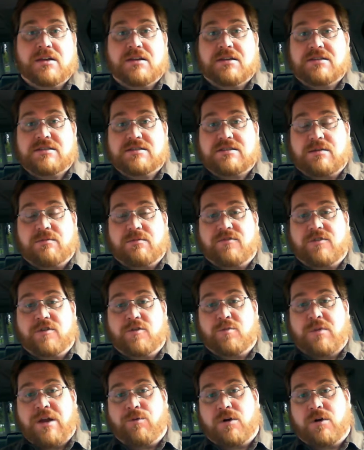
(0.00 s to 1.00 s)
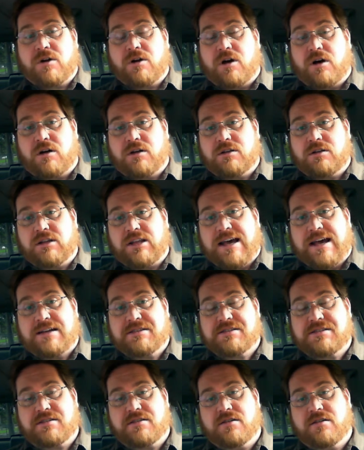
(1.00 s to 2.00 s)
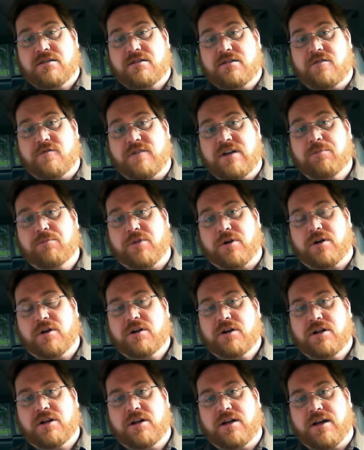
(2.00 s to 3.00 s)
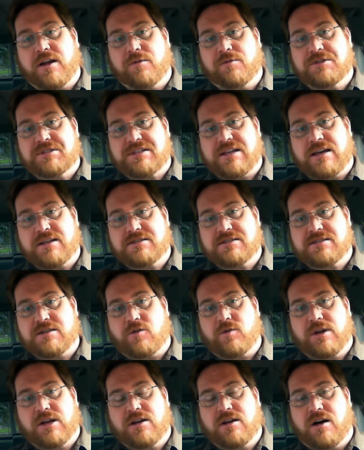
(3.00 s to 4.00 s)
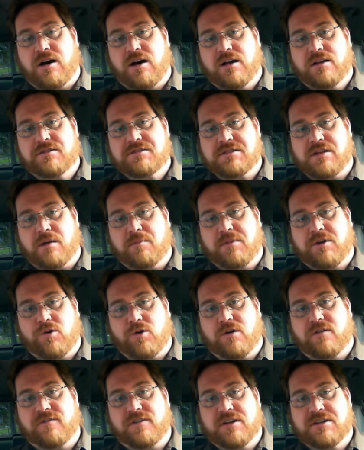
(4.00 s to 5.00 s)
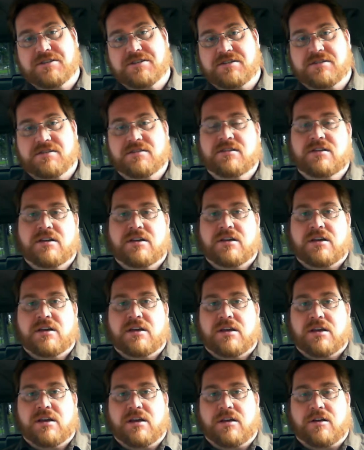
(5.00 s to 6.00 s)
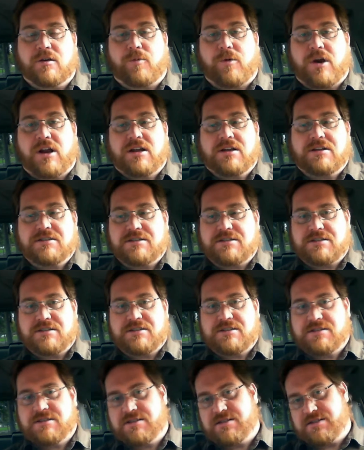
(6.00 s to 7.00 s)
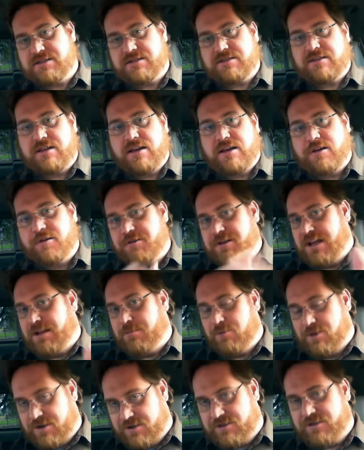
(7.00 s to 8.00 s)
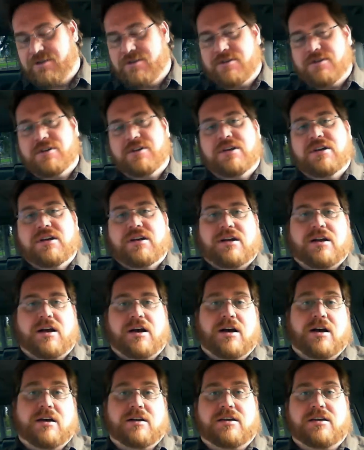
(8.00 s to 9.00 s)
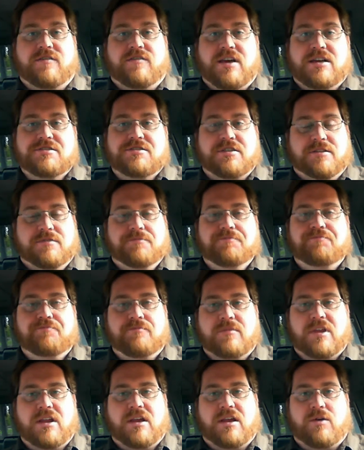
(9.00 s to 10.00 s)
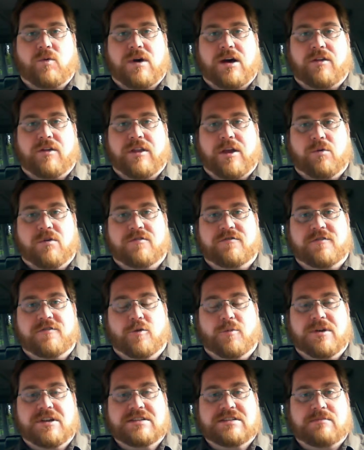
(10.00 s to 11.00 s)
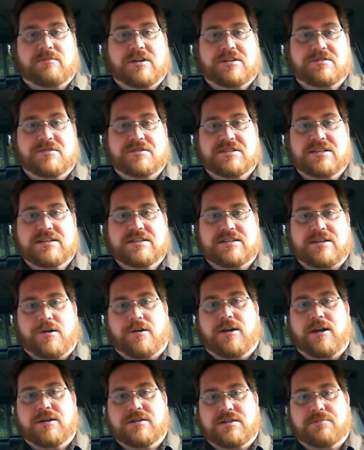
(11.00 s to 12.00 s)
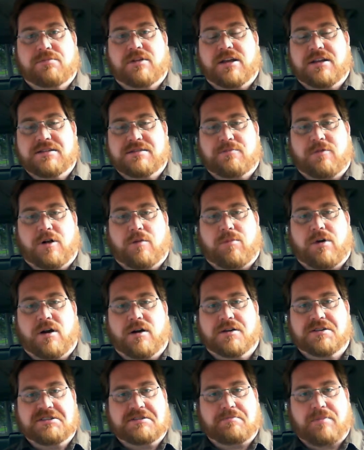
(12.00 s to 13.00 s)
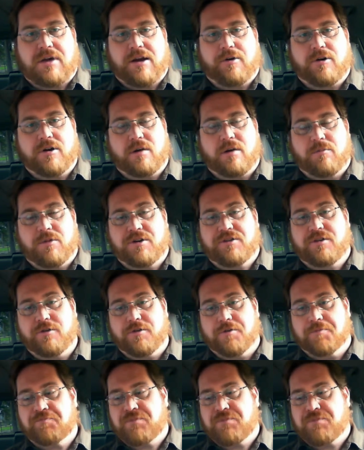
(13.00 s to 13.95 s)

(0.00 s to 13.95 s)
Some of you may recall last November I was at Zoecon, Zombie Orpheus Enterprises Entertainment convention, while they were filming some extra scenes there and actually play a small part as Pirate Number 2.